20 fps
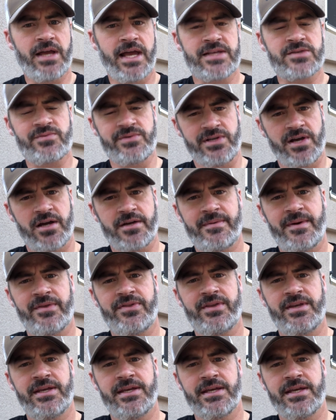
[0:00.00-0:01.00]
as we talk about
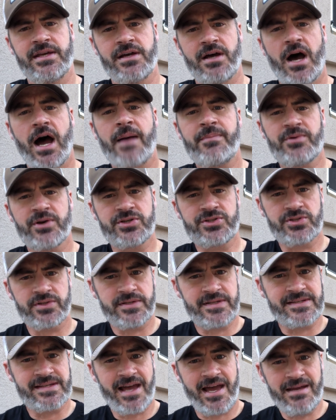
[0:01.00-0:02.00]
the operational
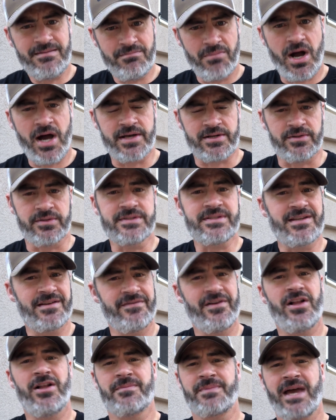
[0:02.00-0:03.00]
design model, to
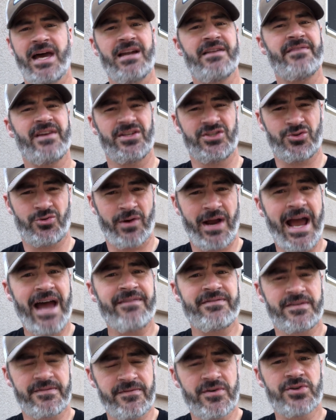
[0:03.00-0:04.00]
develop kind of a
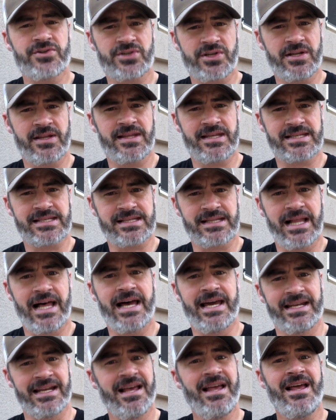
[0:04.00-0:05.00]
draft version of this
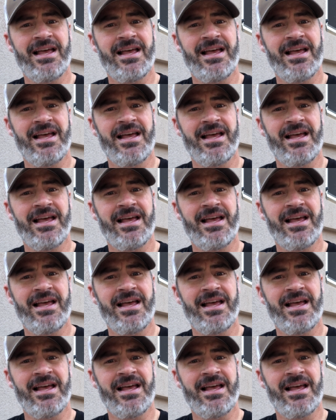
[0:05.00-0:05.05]
slide.